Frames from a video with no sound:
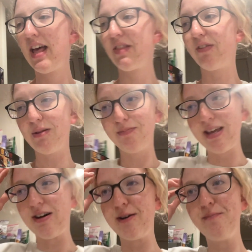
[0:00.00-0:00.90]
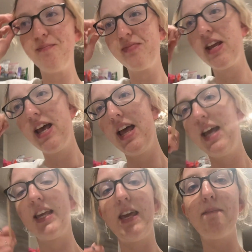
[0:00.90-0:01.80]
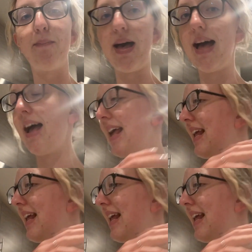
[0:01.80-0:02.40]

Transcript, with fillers: for the meal. Get that,